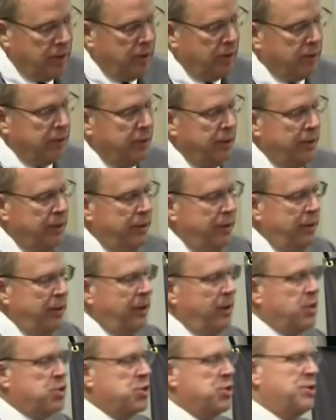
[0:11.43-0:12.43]
an
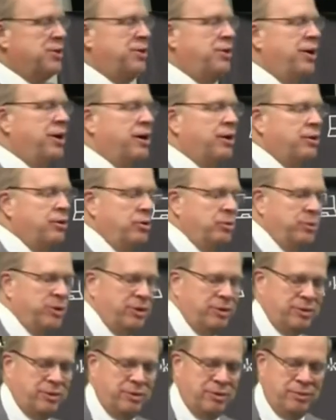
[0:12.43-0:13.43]
ancient
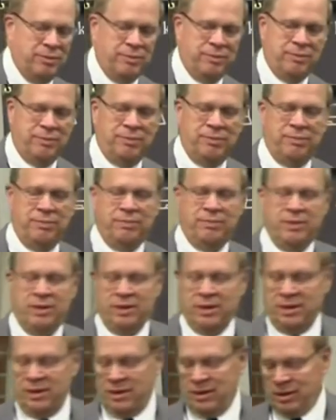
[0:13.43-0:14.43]
document
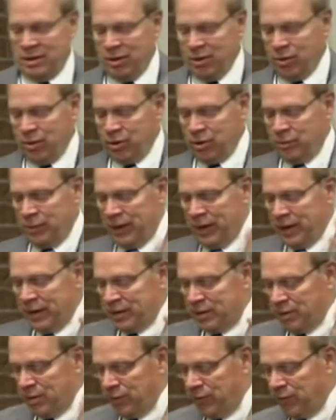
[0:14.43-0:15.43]
going
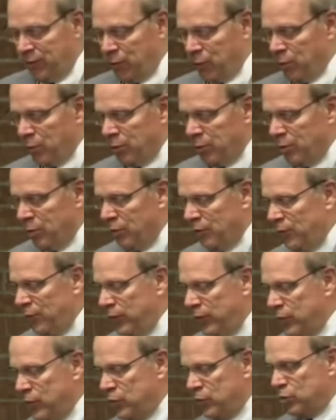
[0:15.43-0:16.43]
back to the 4th or
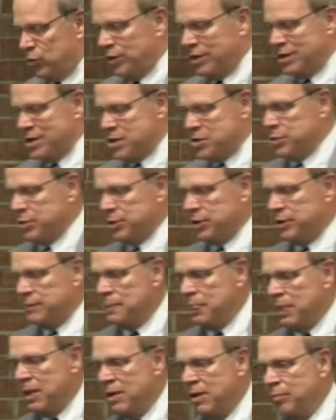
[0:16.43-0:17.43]
5th century,
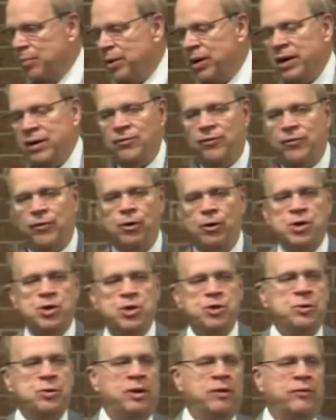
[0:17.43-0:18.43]
by
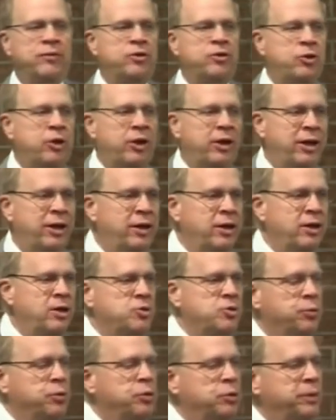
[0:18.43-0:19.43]
virtue of its
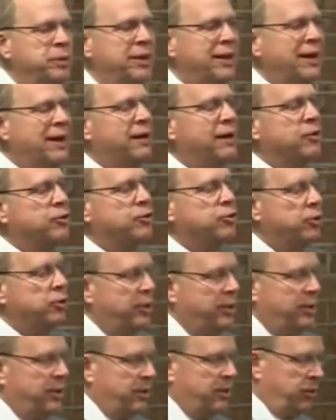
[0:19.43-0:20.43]
age, will be
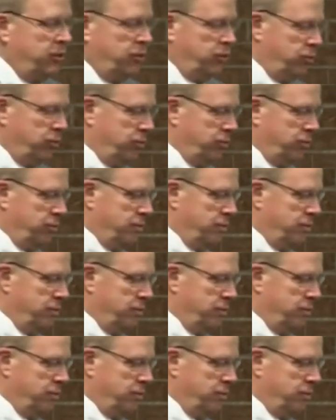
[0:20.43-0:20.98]
oxidized.